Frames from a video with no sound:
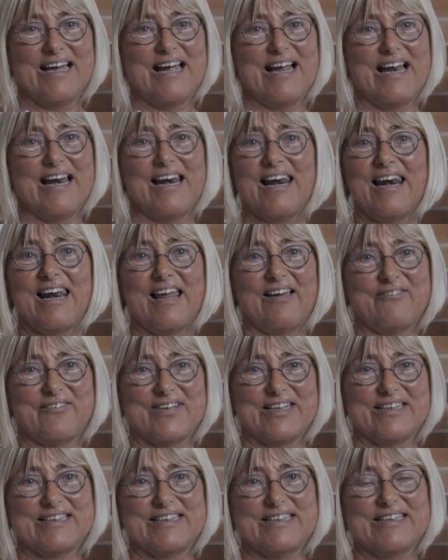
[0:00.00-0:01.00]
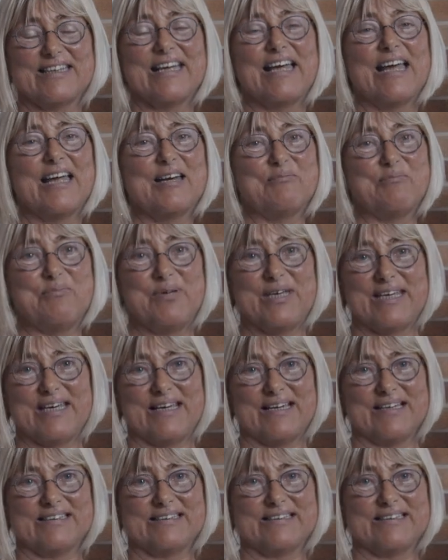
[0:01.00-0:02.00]
love it, and be
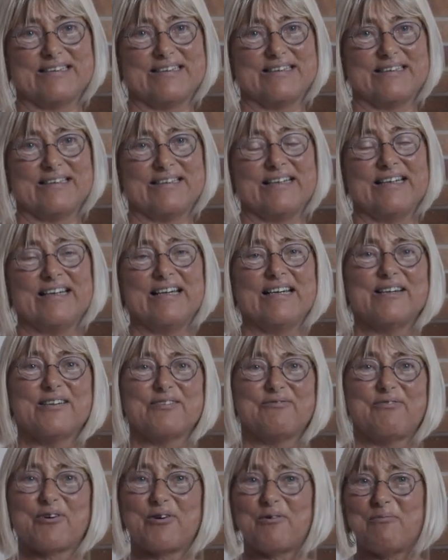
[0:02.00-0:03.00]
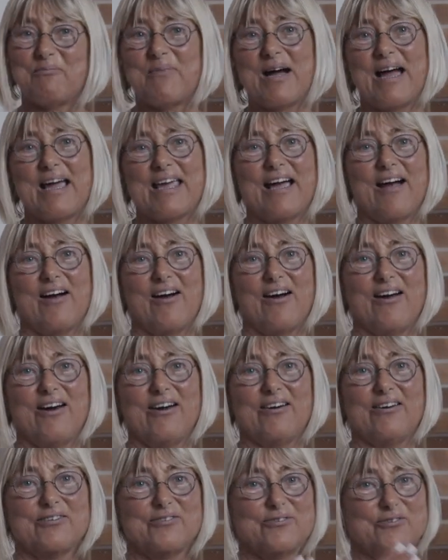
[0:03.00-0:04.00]
it. From my
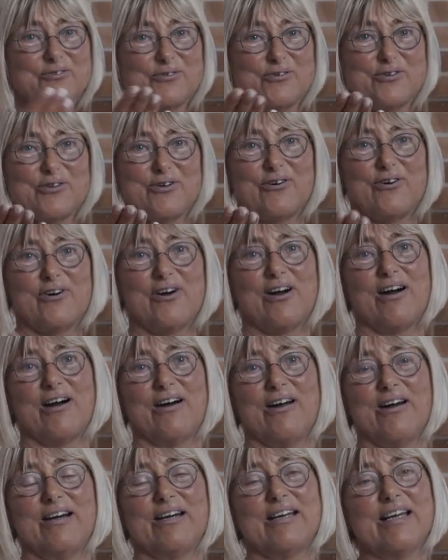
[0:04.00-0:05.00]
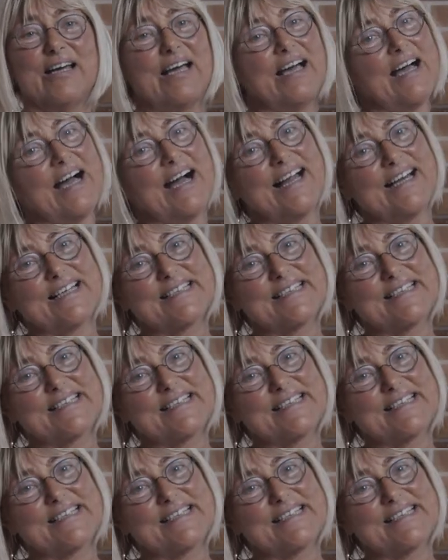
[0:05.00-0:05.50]
heart to your heart, I'll